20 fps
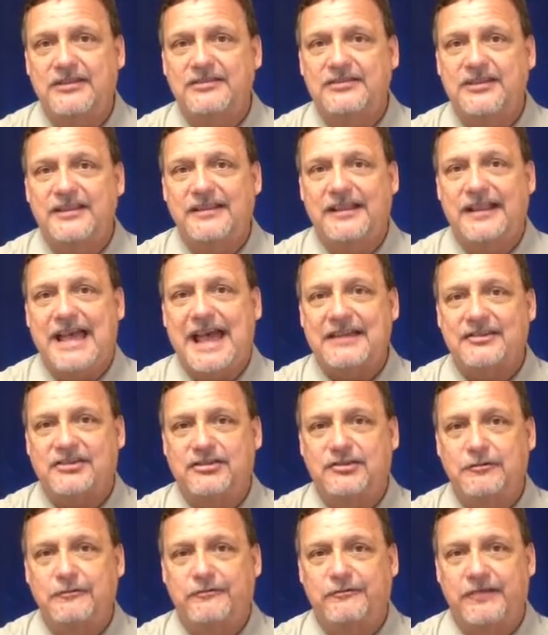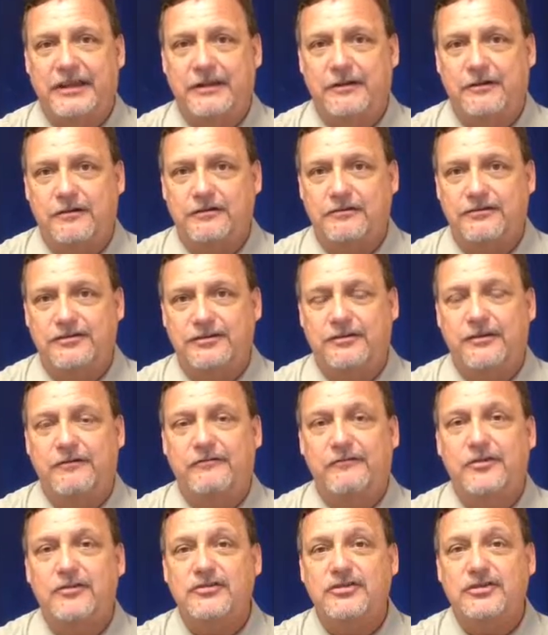it's in the last two fingers or the
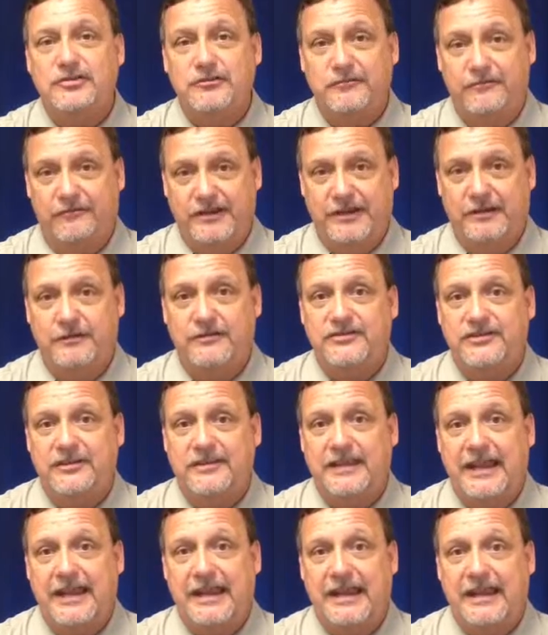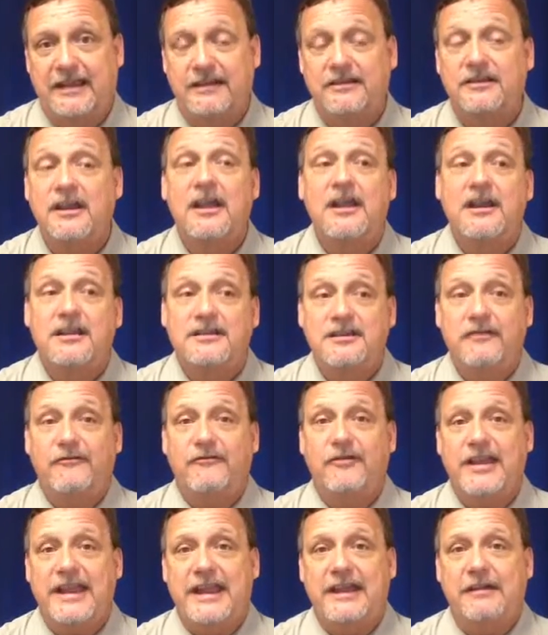first two fingers in the hand,
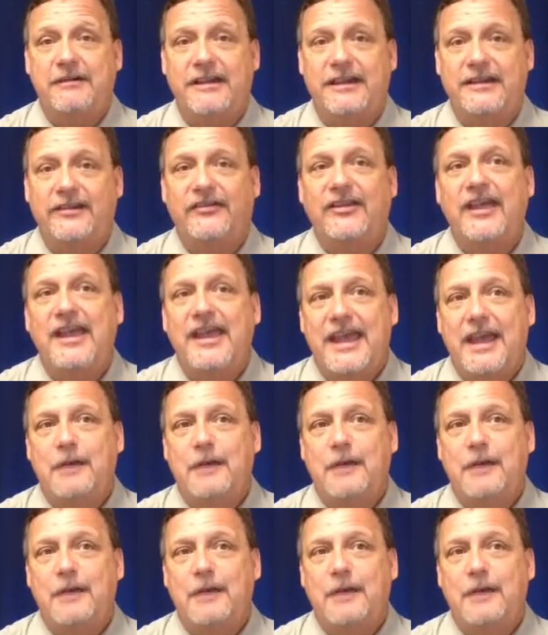different areas.